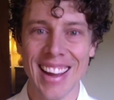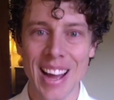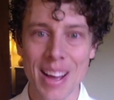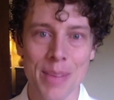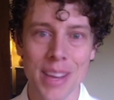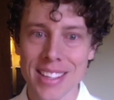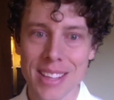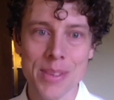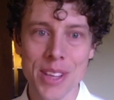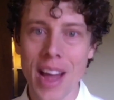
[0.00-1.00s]
uh, because
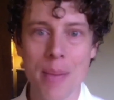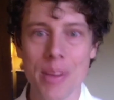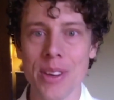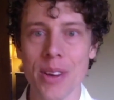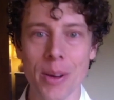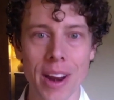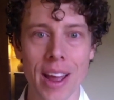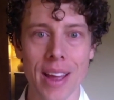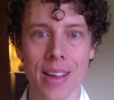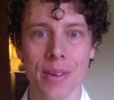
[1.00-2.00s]
I'm so happy doing what
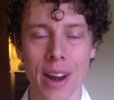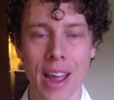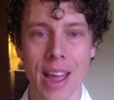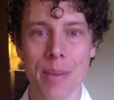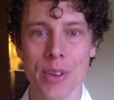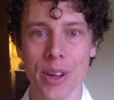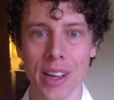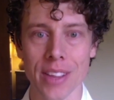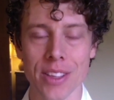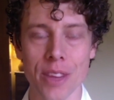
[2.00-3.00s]
I what I am
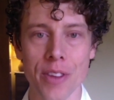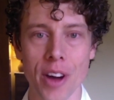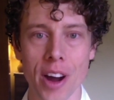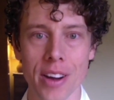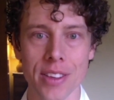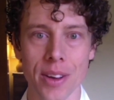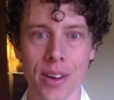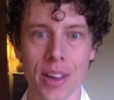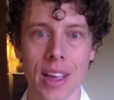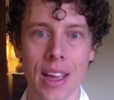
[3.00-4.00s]
doing so far.
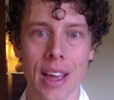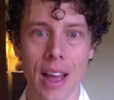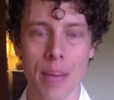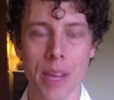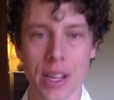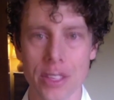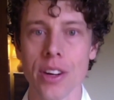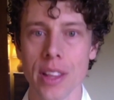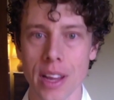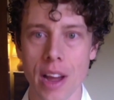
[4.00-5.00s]
So, um, but it's
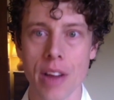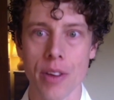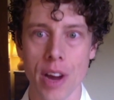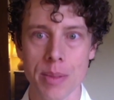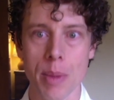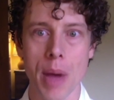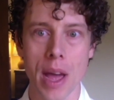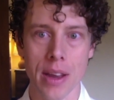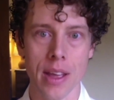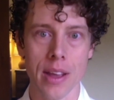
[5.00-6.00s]
certainly okay. crossed my
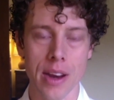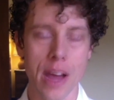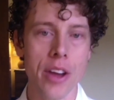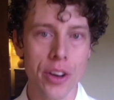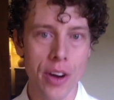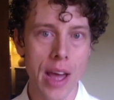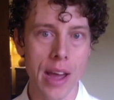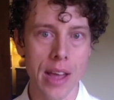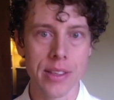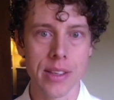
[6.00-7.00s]
mind. And in undergrad,
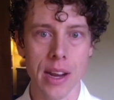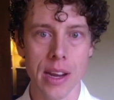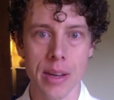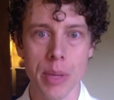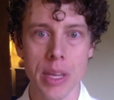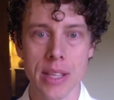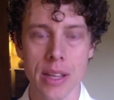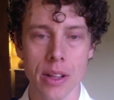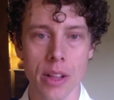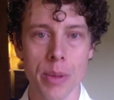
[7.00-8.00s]
I studied peace
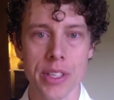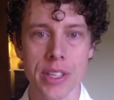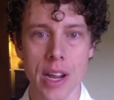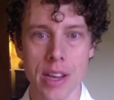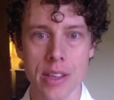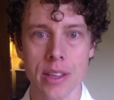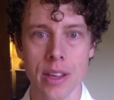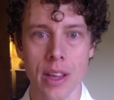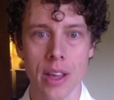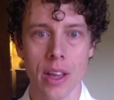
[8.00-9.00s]
and global studies,
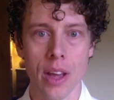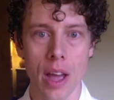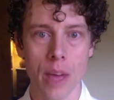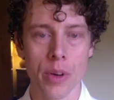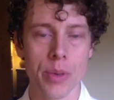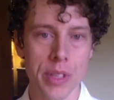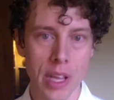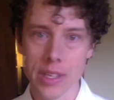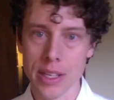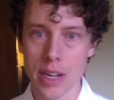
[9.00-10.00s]
uh, which yeah. was
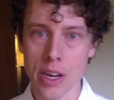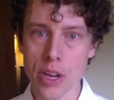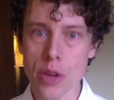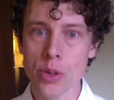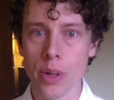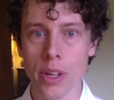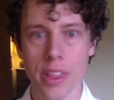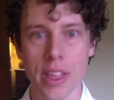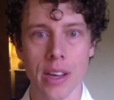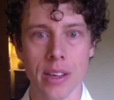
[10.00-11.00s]
is an unusual
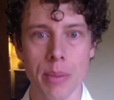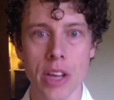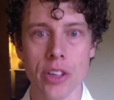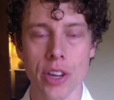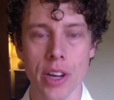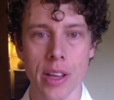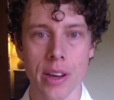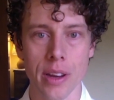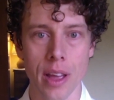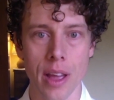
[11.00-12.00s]
thing to major
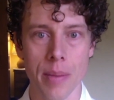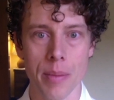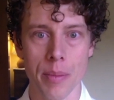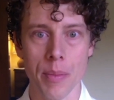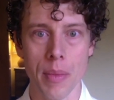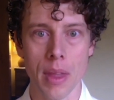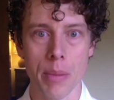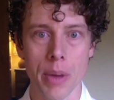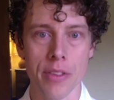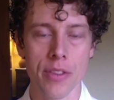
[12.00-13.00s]
in. Um,
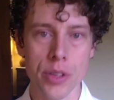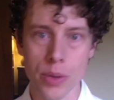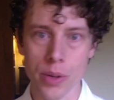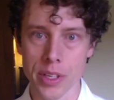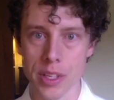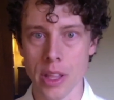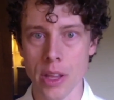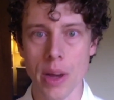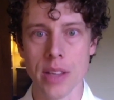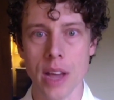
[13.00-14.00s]
but a few schools in the
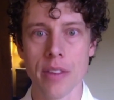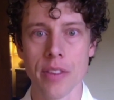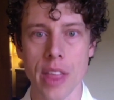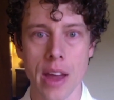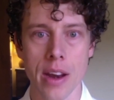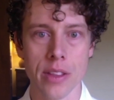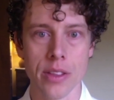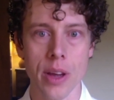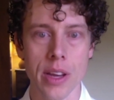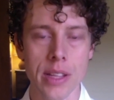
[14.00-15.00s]
U.S. offer that.
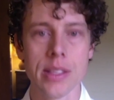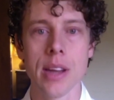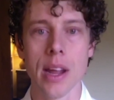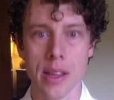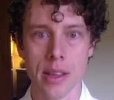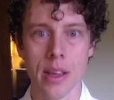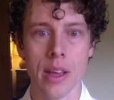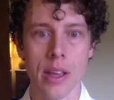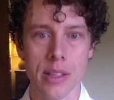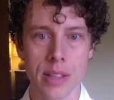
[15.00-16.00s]
And so I did study
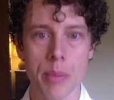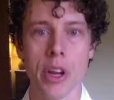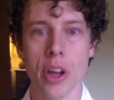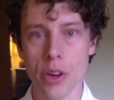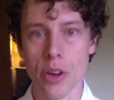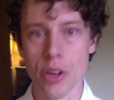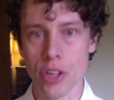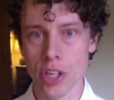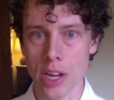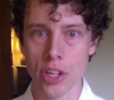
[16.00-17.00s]
some
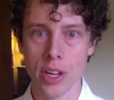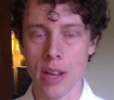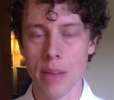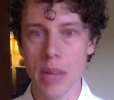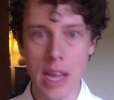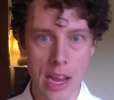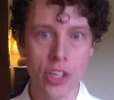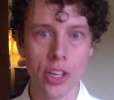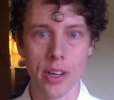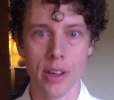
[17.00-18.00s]
negotiation and
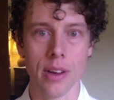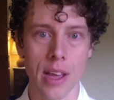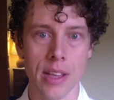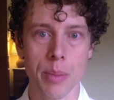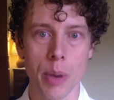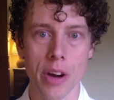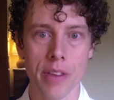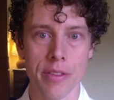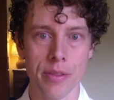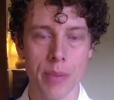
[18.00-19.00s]
mediation as a part
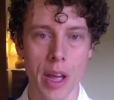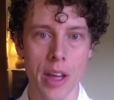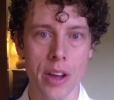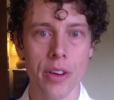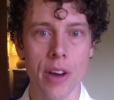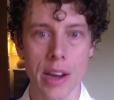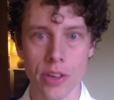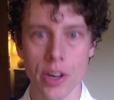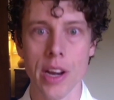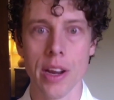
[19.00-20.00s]
of yeah. my undergrad
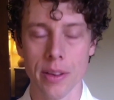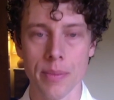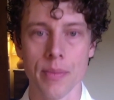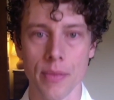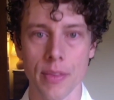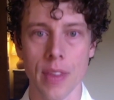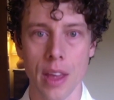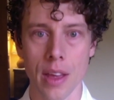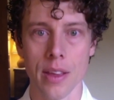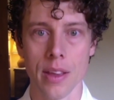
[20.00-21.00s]
training. Yeah.